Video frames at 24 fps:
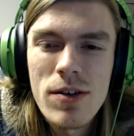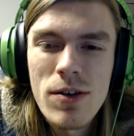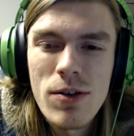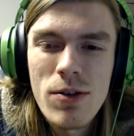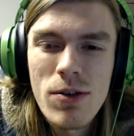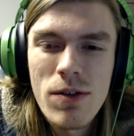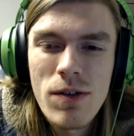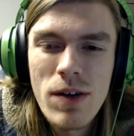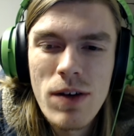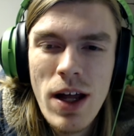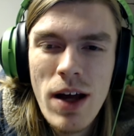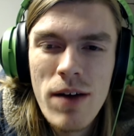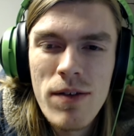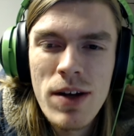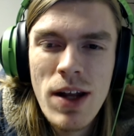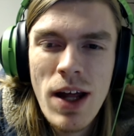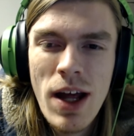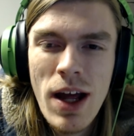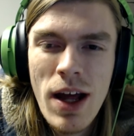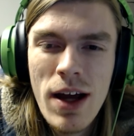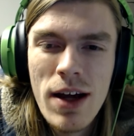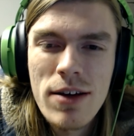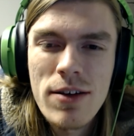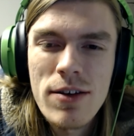You don't even have an
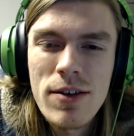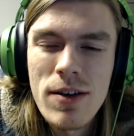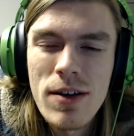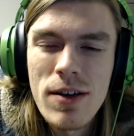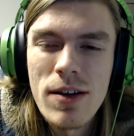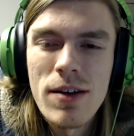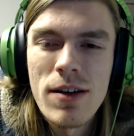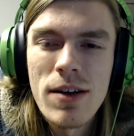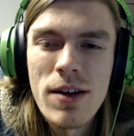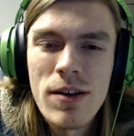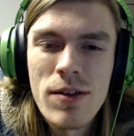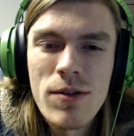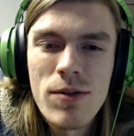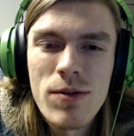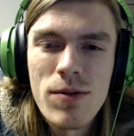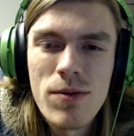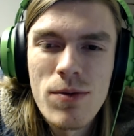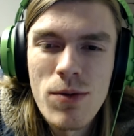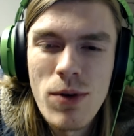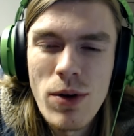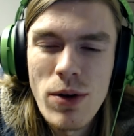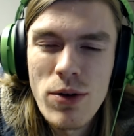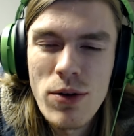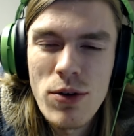accent and
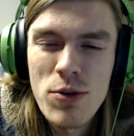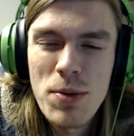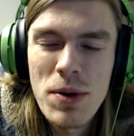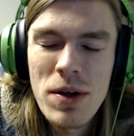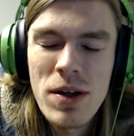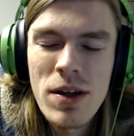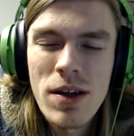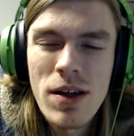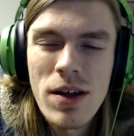while you're speaking